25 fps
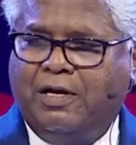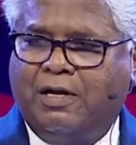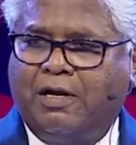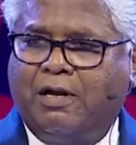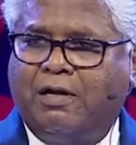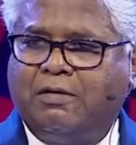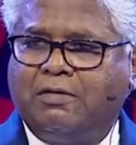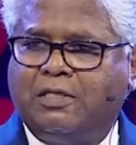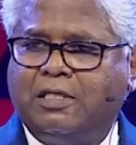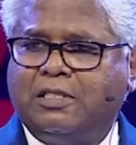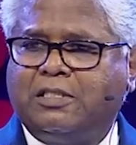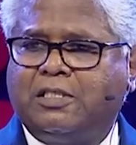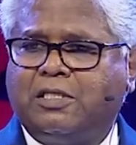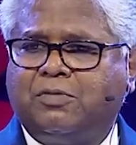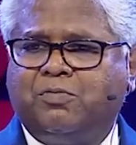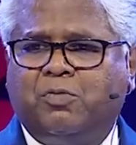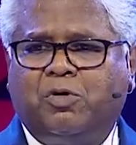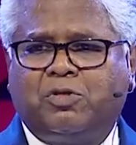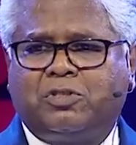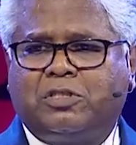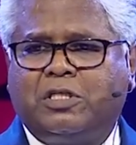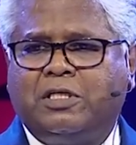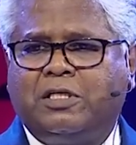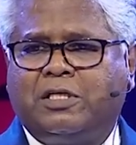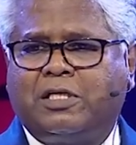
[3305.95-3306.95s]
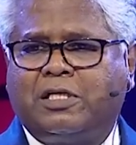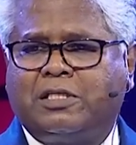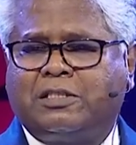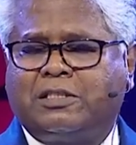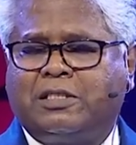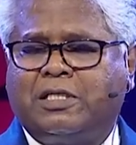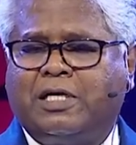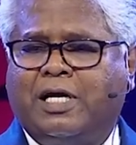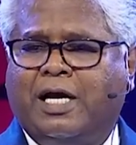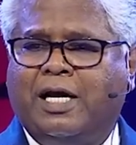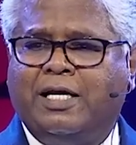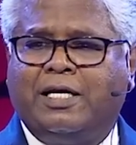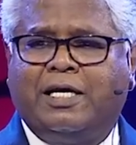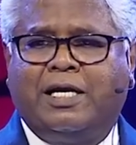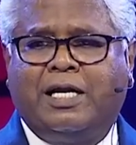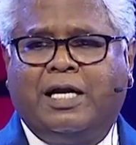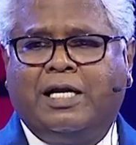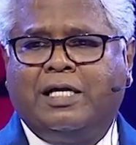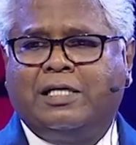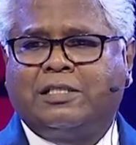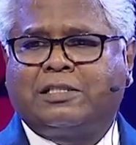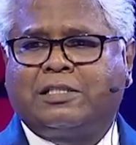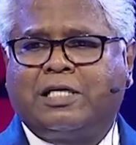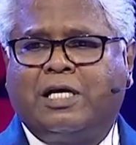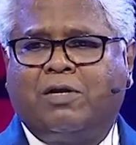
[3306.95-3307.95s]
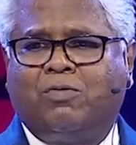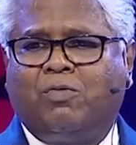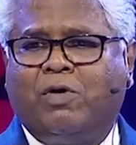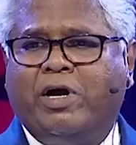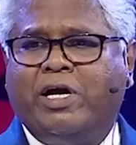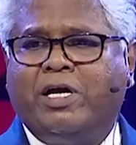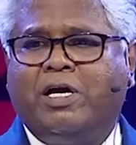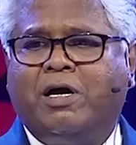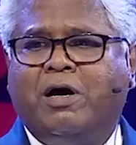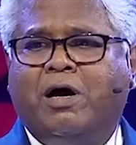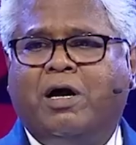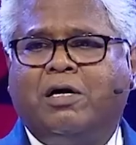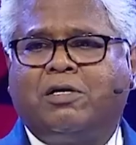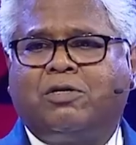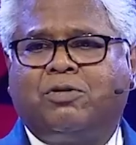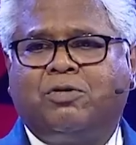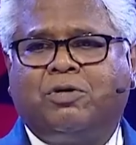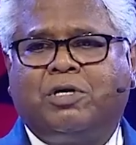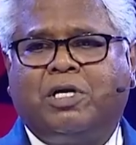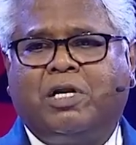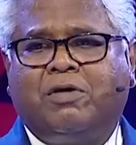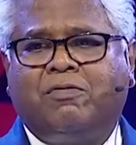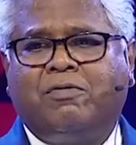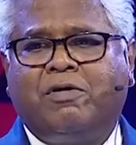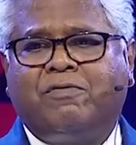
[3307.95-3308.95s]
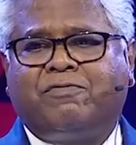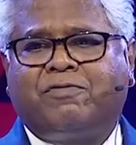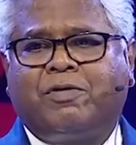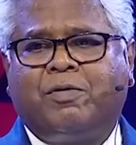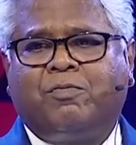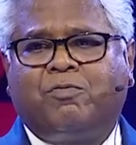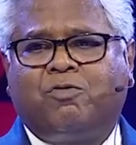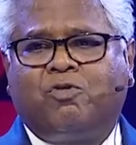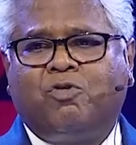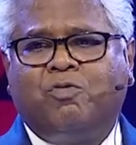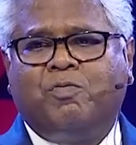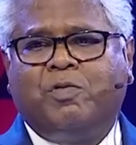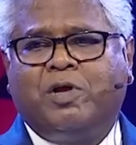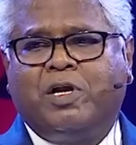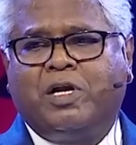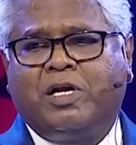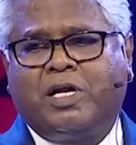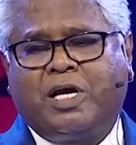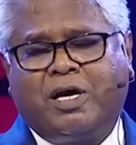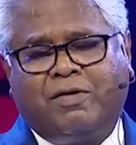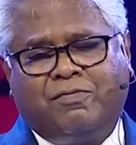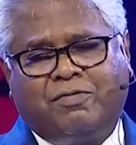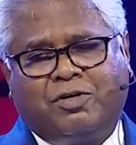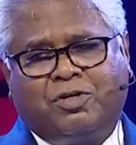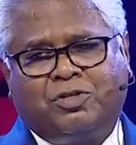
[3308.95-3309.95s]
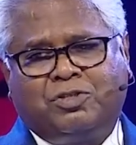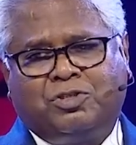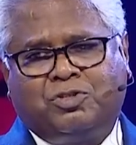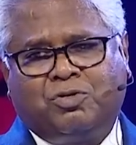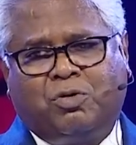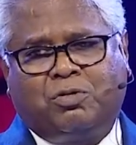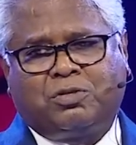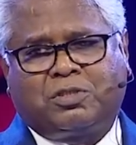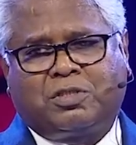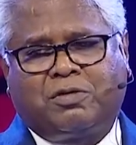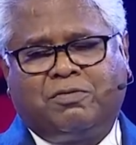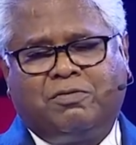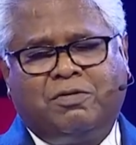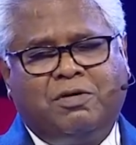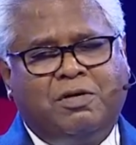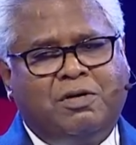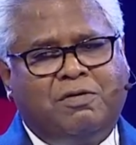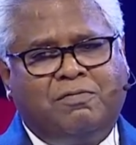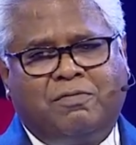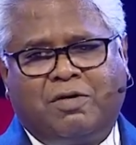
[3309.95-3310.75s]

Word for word: Now, this is most interesting. I can understand why God took it away from Reuben and gave it to Joseph,